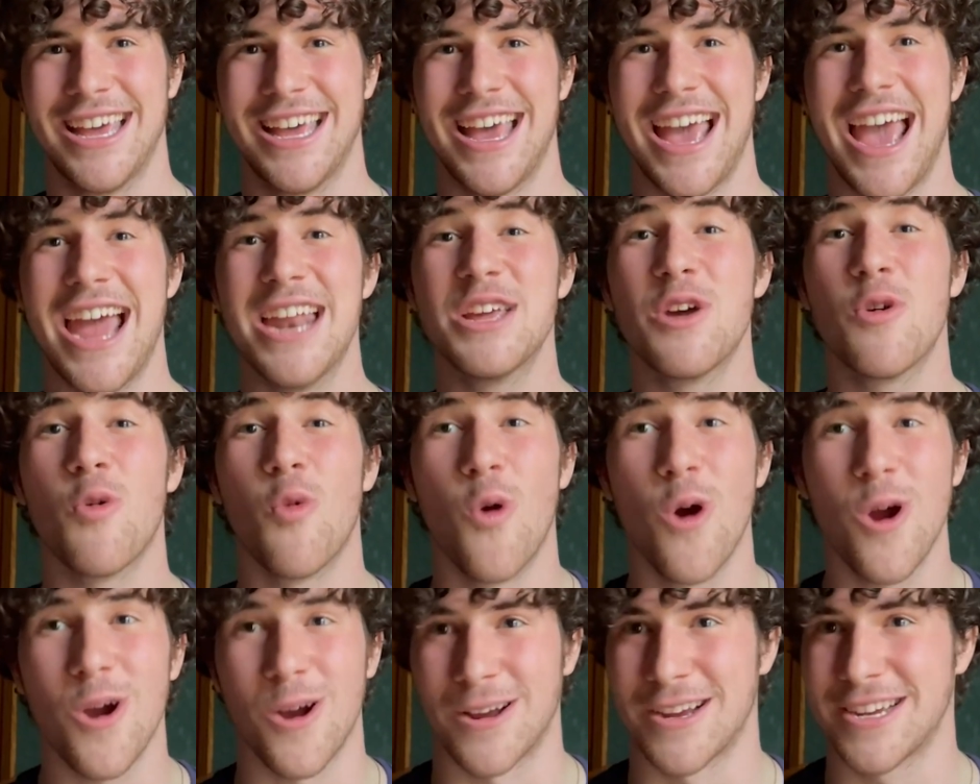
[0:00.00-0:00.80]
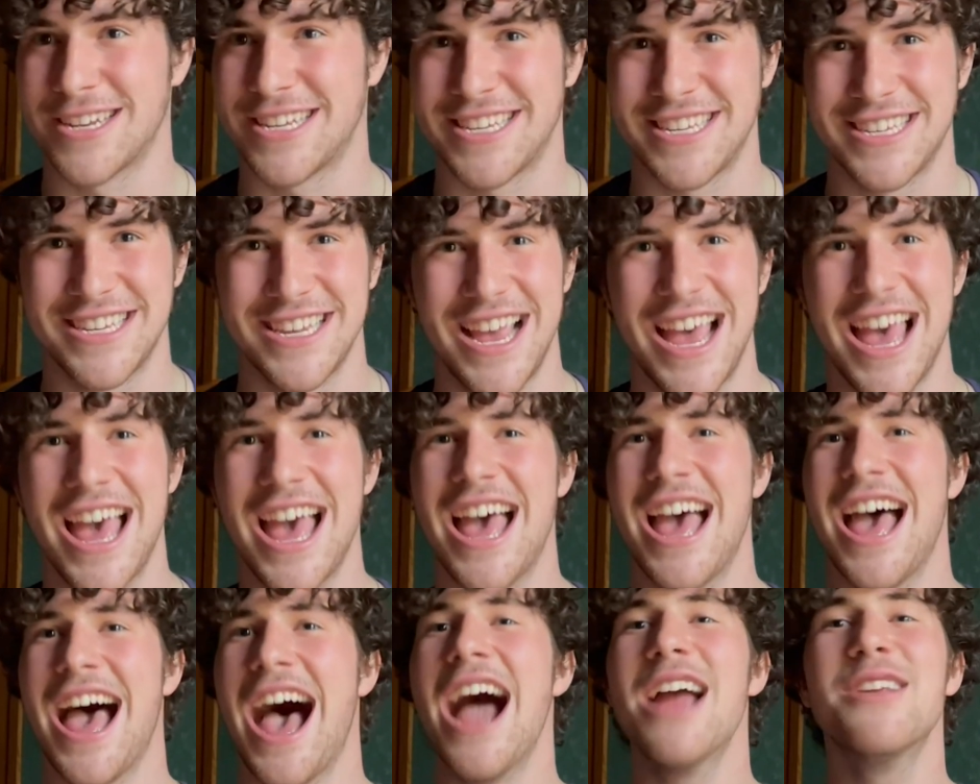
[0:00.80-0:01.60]
And it works.
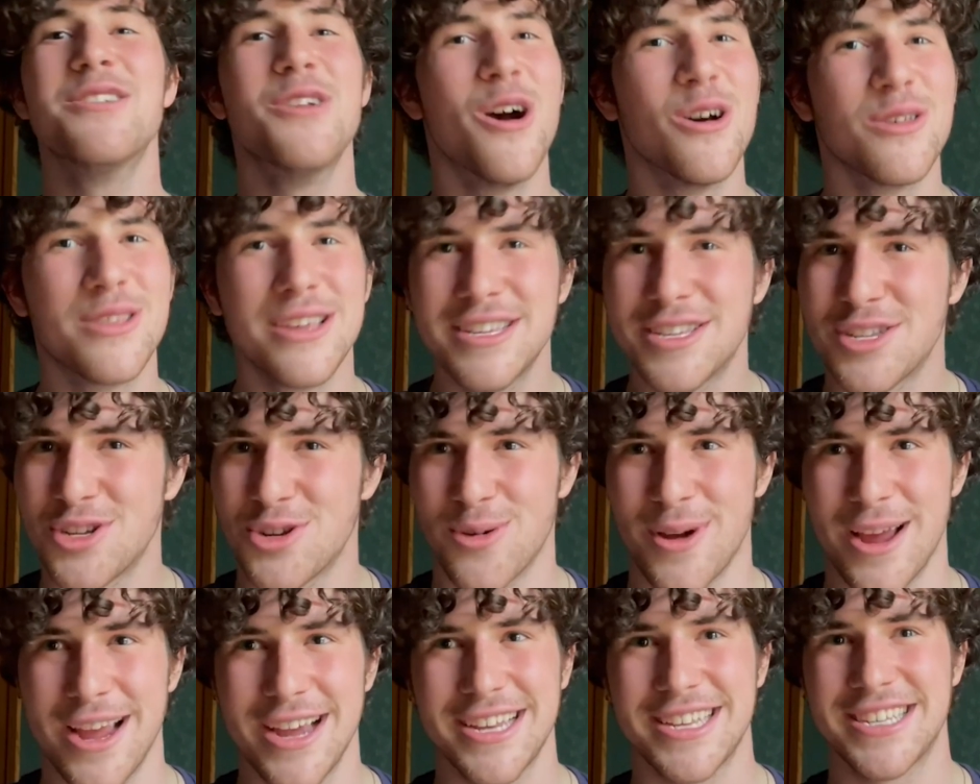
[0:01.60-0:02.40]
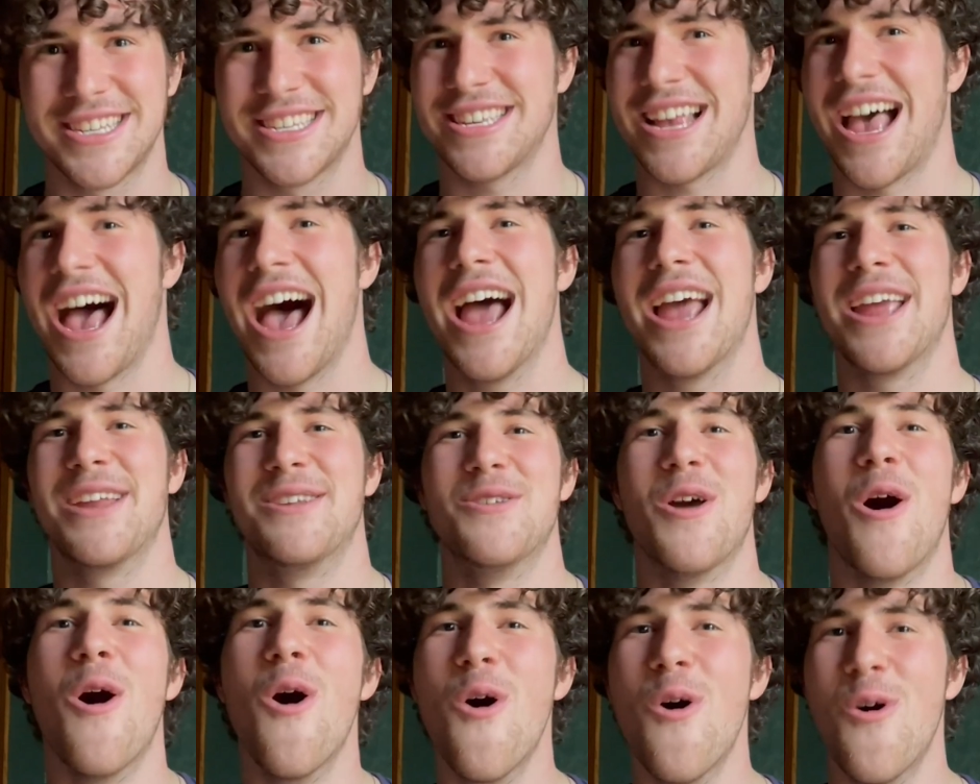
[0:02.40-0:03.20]
I know these tricks. I
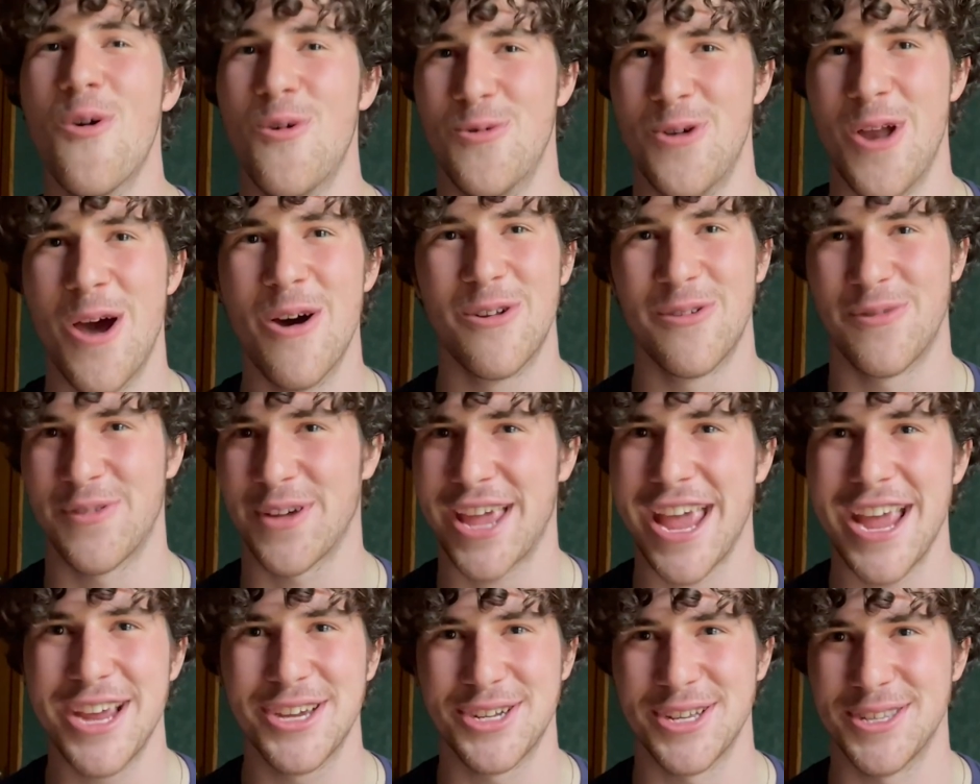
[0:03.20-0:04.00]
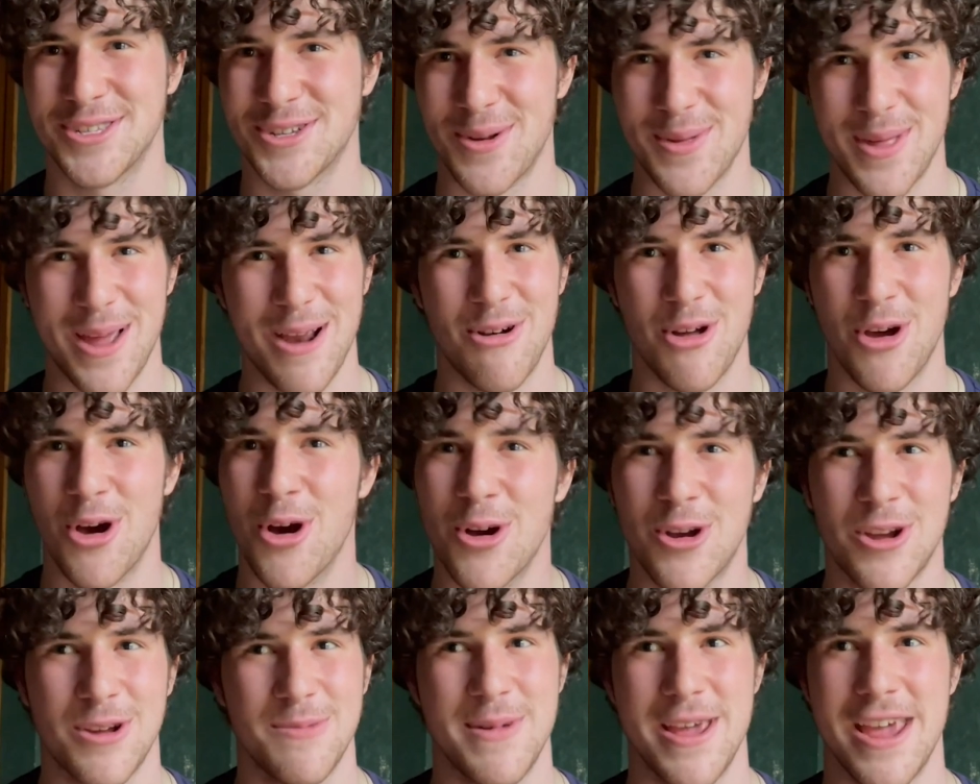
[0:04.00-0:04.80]
know notifications are there to
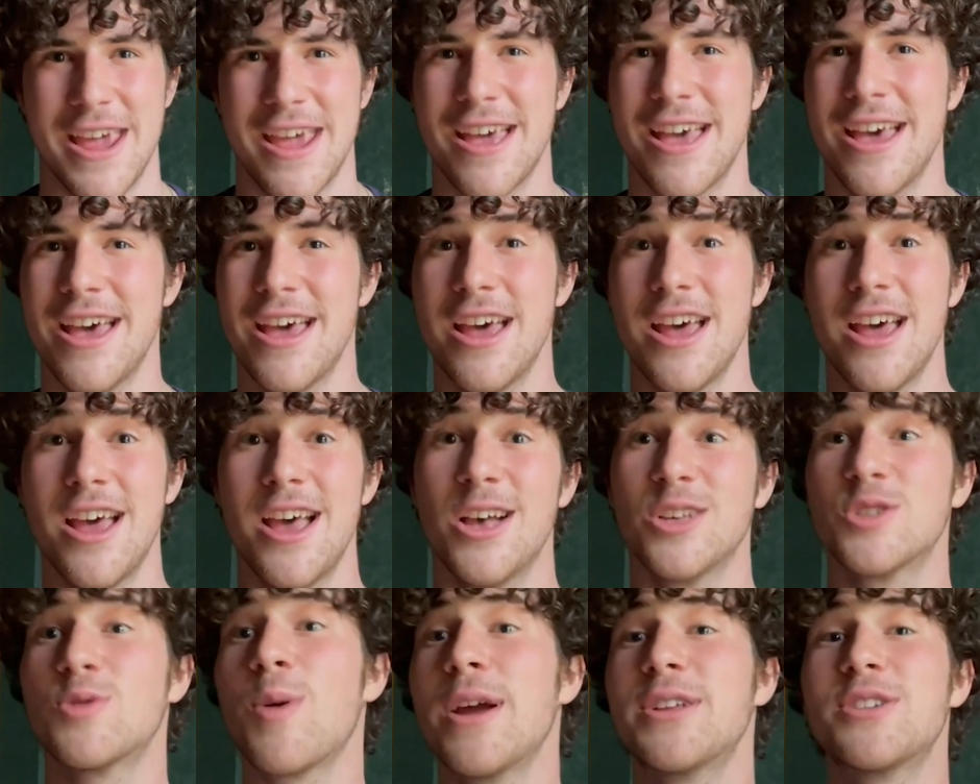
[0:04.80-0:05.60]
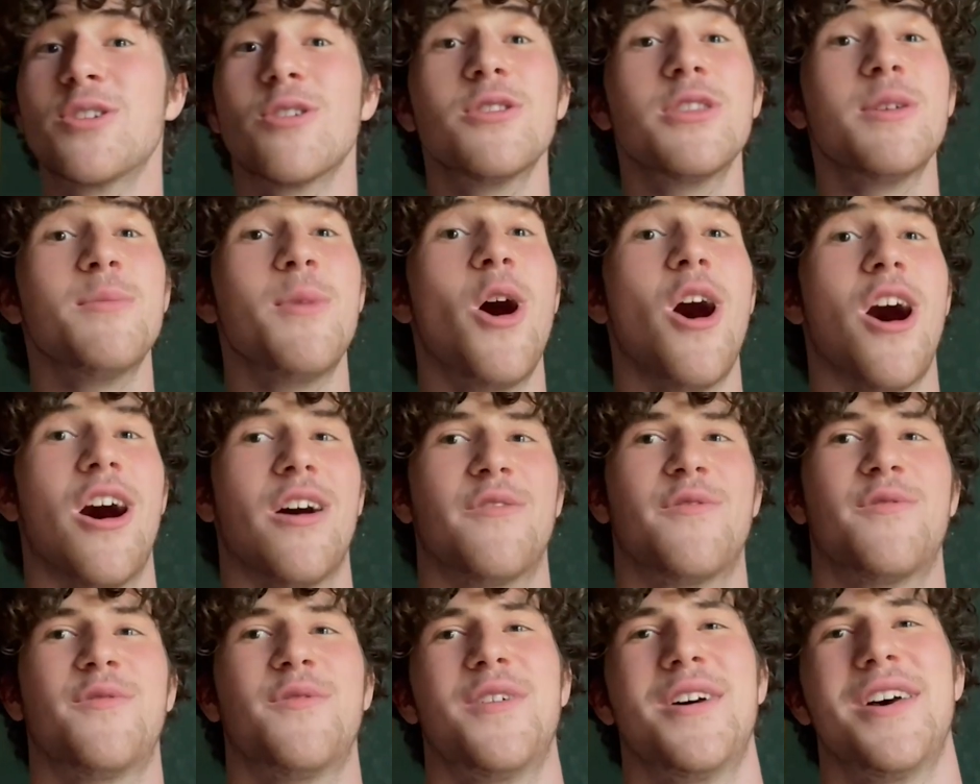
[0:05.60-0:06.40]
hook me. So I turn them
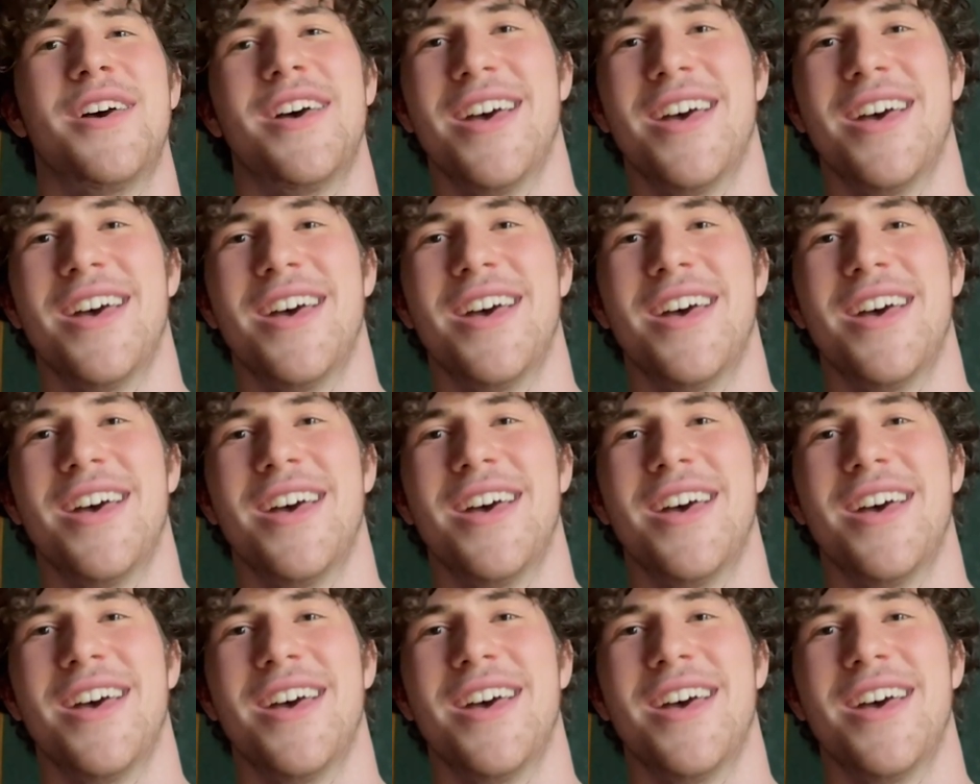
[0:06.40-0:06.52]
off.